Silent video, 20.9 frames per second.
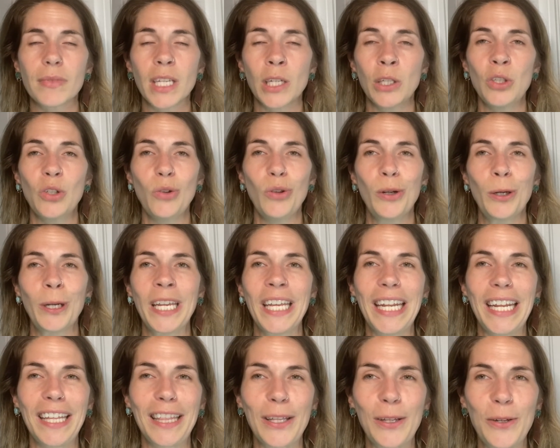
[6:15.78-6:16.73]
So they're
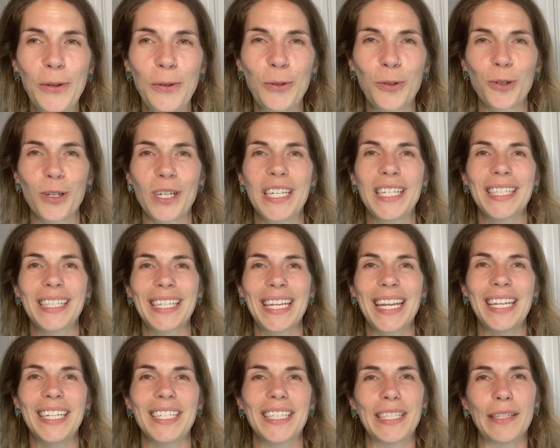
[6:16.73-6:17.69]
getting the nutrients
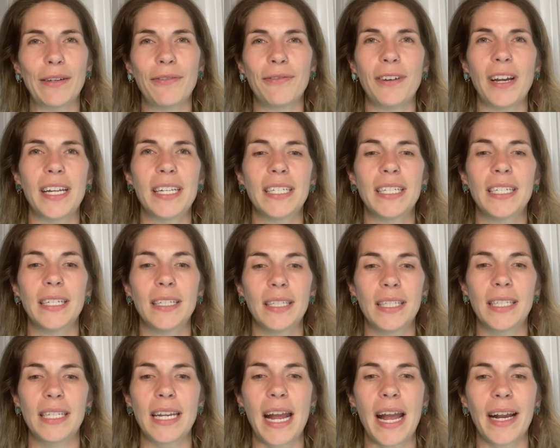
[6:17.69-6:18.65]
and it's a fun
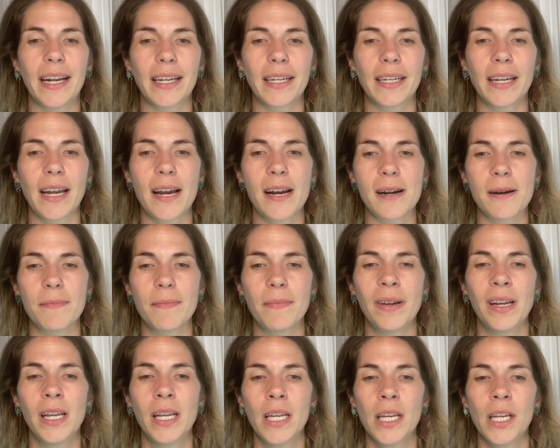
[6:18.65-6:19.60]
snack.
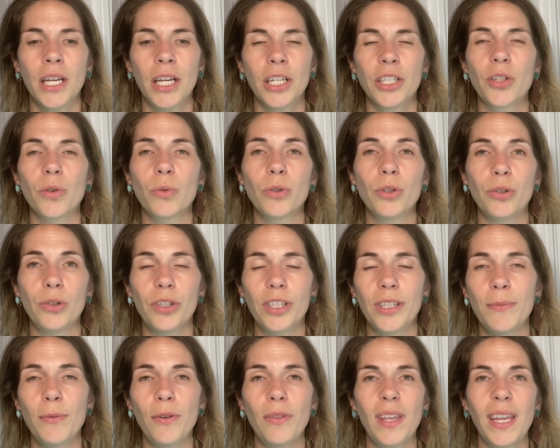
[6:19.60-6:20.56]
So we'll do a
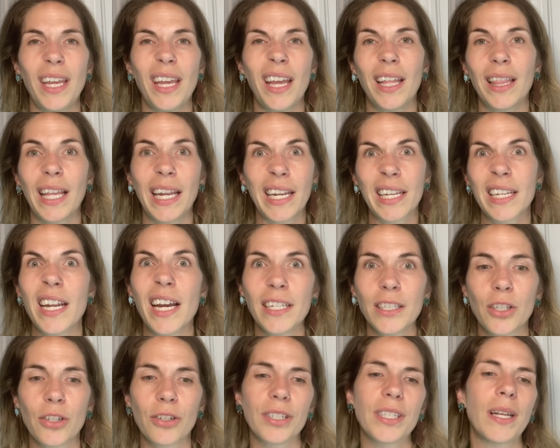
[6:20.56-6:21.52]
smoothie and like
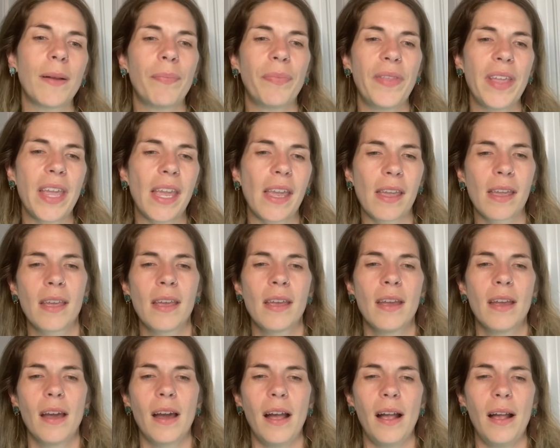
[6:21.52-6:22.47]
nuts or something.
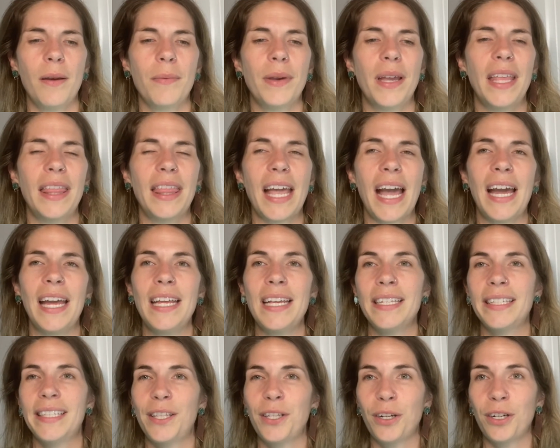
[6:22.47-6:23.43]
And that
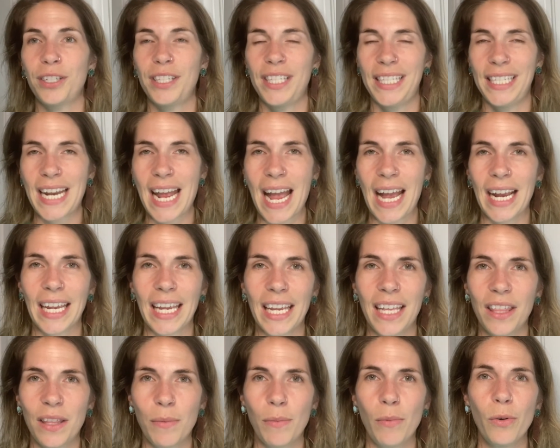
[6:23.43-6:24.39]
is their snack
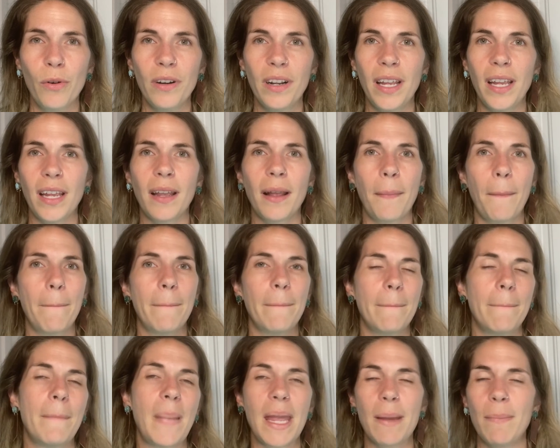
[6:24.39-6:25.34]
in the morning,
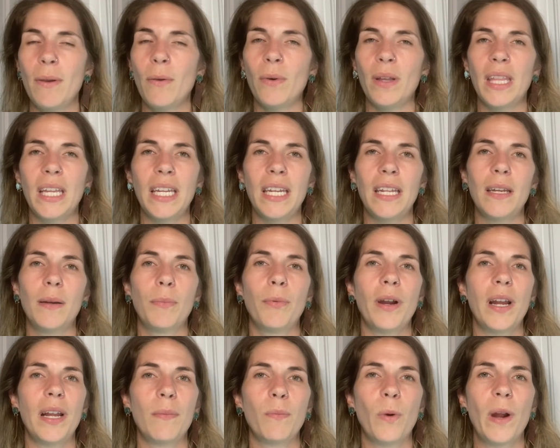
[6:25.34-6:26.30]
maybe when they need a
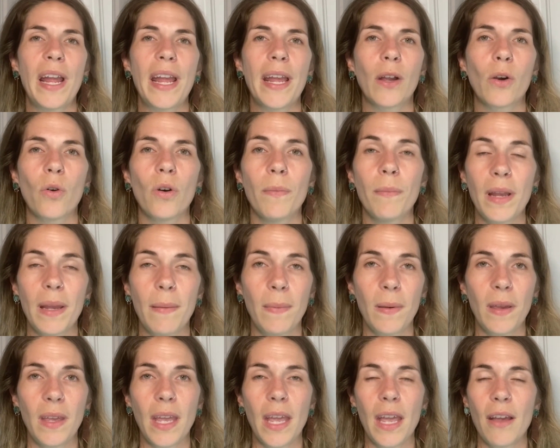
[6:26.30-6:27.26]
brain break, or
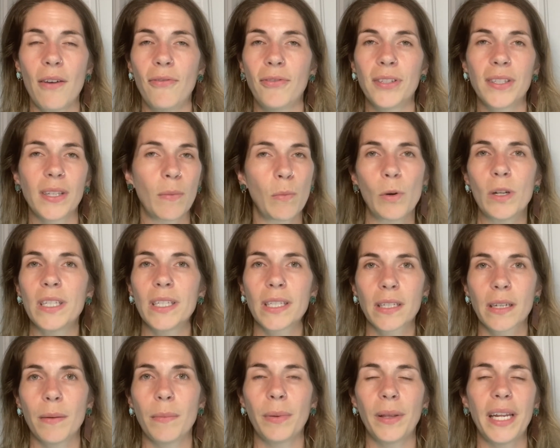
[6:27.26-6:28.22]
maybe if someone's
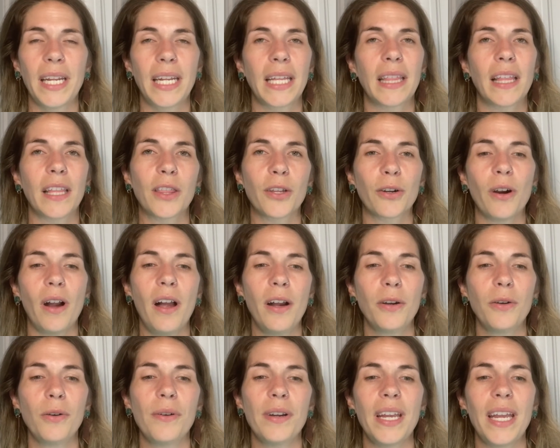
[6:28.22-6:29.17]
complaining that they're
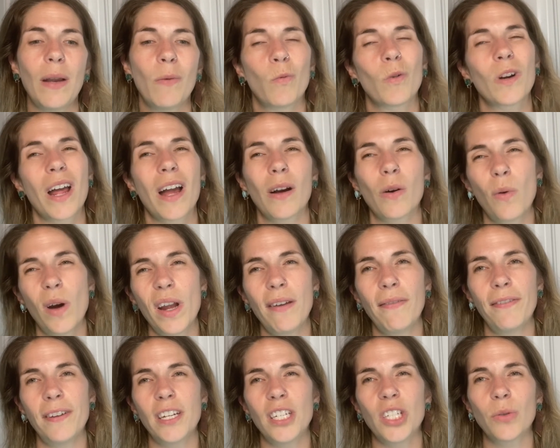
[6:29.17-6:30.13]
hungry and we're not quite
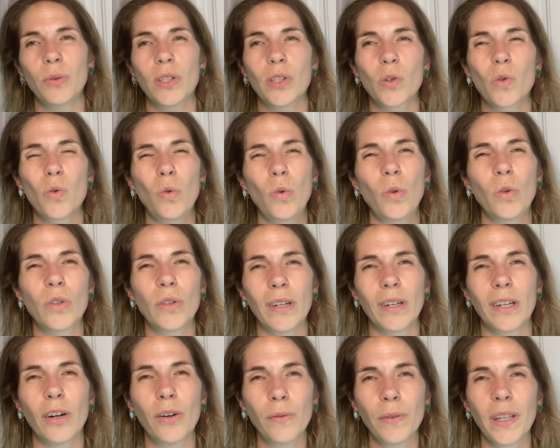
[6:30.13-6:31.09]
finished with school, so I
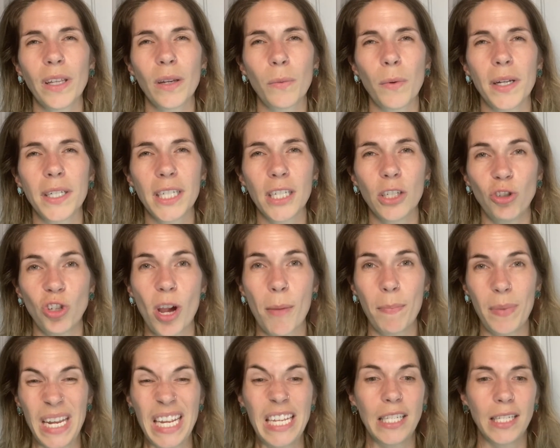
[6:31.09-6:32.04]
don't really want to jump
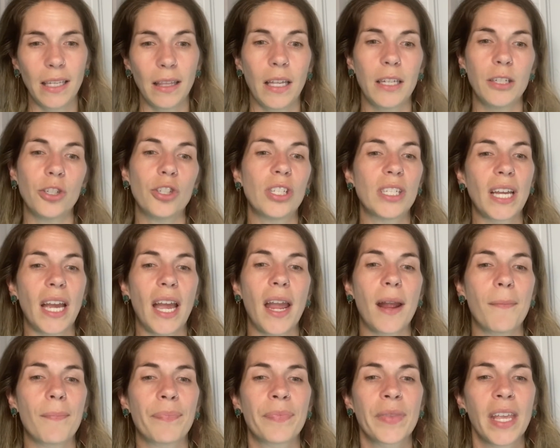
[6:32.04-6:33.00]
into
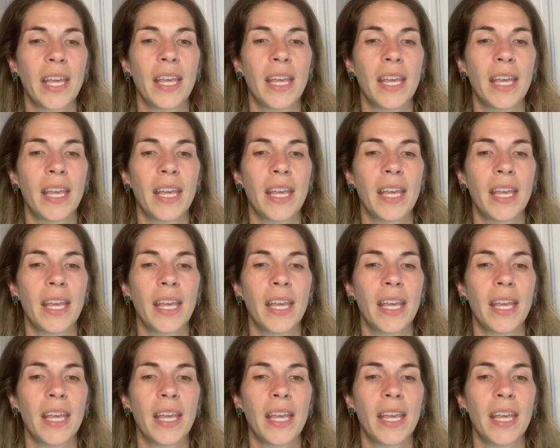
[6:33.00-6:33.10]
lunchtime.